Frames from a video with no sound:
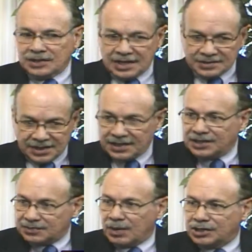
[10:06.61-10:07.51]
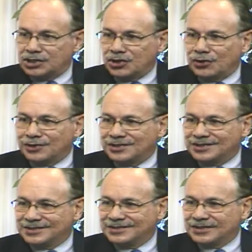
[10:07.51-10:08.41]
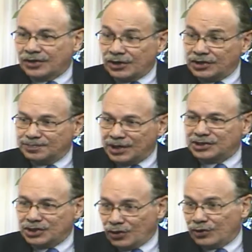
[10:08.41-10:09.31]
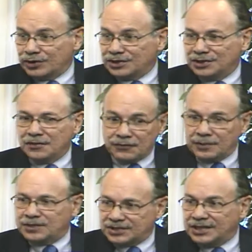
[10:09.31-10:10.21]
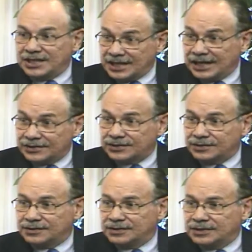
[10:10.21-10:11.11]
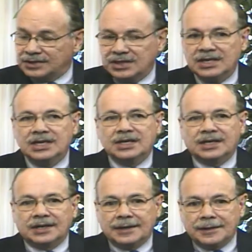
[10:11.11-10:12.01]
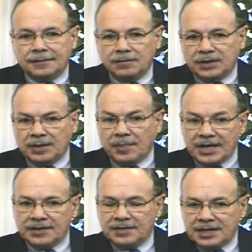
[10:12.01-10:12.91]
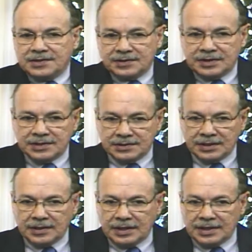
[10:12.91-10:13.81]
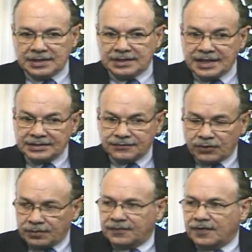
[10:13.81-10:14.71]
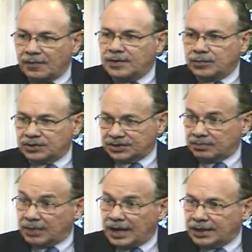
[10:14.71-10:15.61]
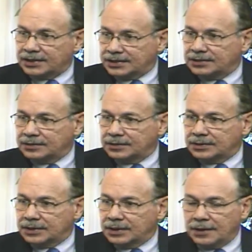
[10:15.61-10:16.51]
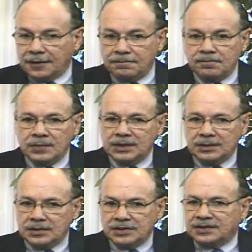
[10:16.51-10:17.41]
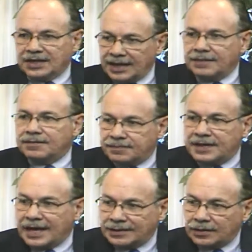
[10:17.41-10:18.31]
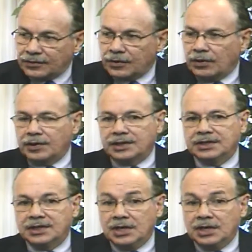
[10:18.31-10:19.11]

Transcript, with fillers: and taking his marching orders right. or her marching orders from the city council. Um, the mayor is, is uh, uh, in that form of government more symbolic. Um, it doesn't have that authority.